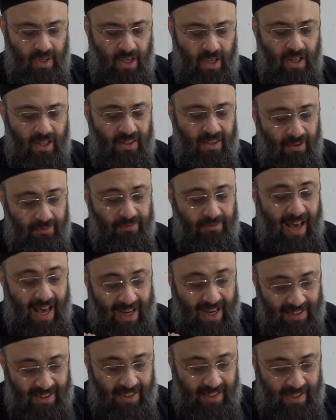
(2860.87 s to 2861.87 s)
The
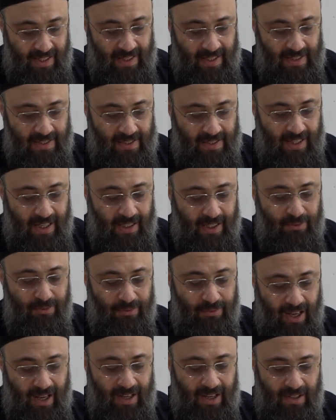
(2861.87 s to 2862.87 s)
fact is that
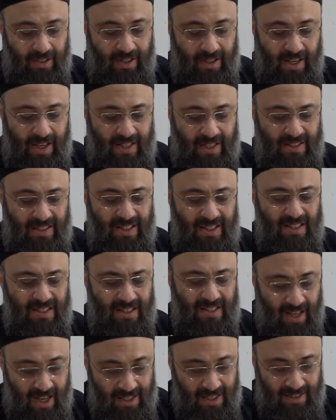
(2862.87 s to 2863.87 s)
faqr is
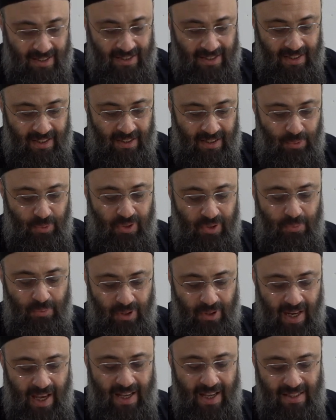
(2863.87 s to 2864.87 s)
disgusted with
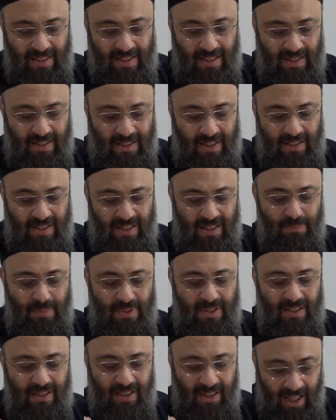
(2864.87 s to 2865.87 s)

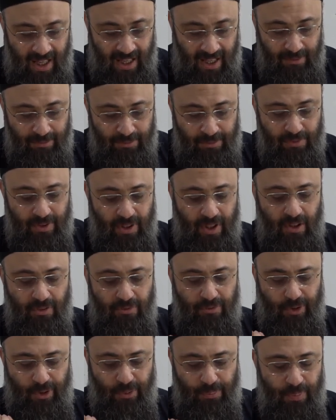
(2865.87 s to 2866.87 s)
monasticism's love
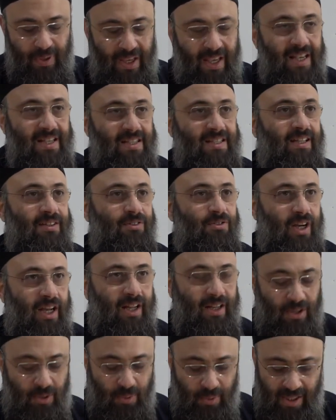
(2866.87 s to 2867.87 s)
for peace and
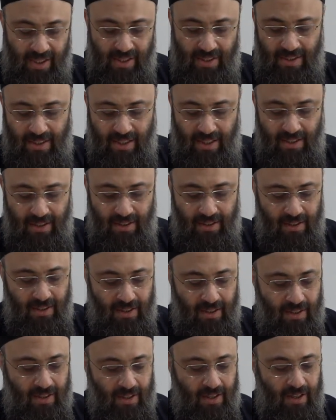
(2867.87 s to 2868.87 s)
tranquility.
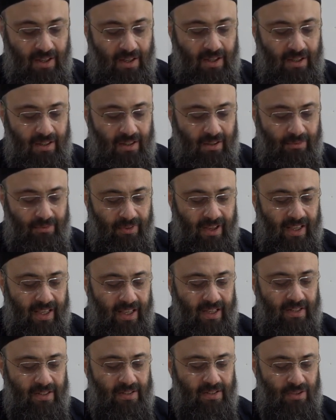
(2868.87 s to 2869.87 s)
The
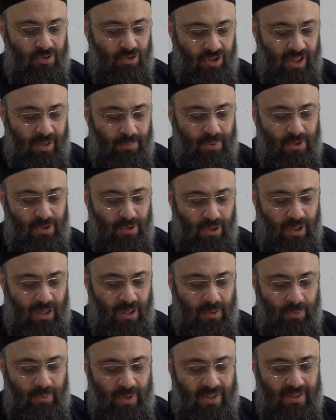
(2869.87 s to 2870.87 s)
faqir's ship is
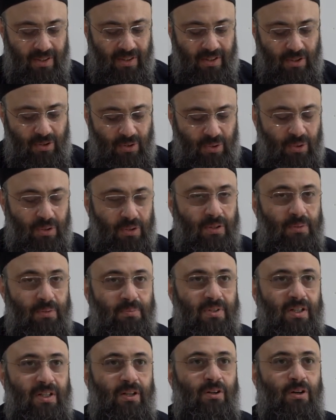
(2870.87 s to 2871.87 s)
always in the
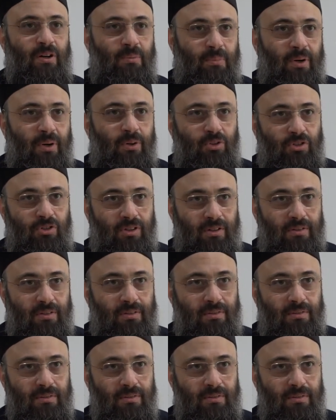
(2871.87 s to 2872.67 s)
storms and commotion.